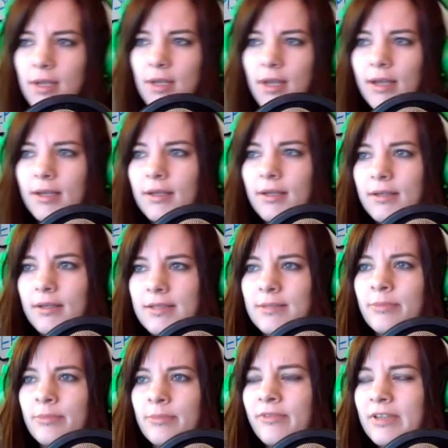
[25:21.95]
and that's a
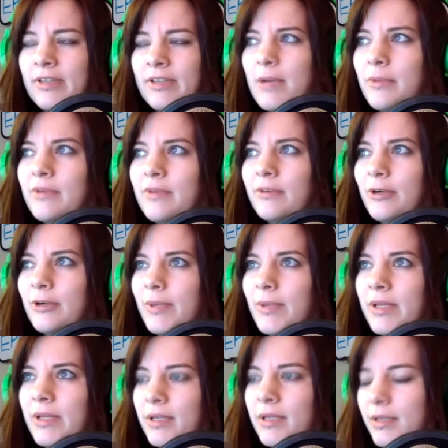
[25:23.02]
perfect example of a
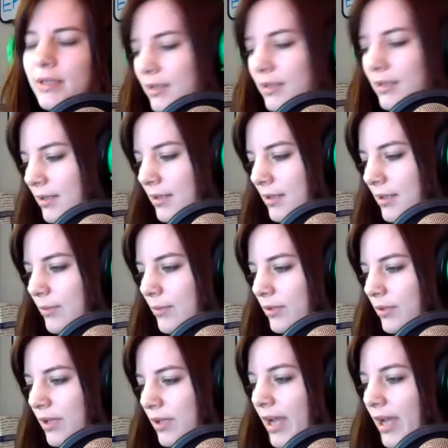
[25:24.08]
company that
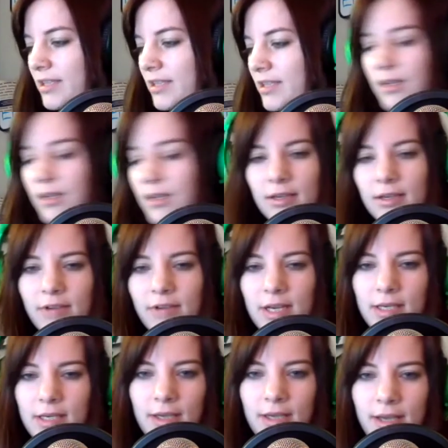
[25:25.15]
would like to think they're
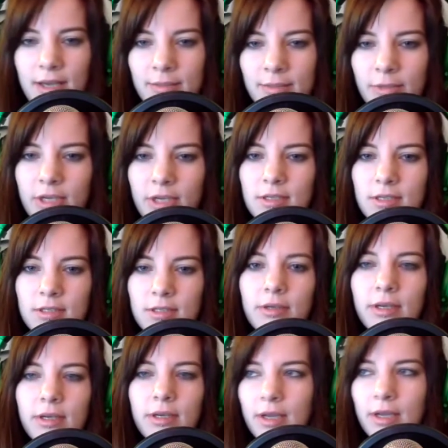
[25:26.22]
ready, has the money to do
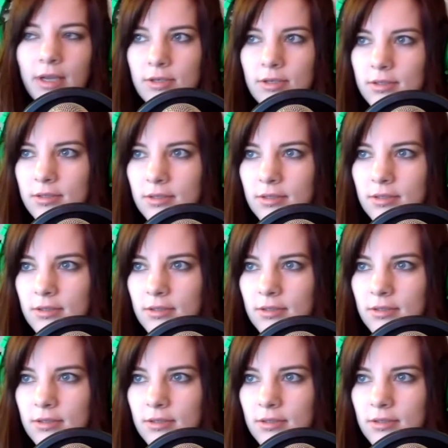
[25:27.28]
it, and just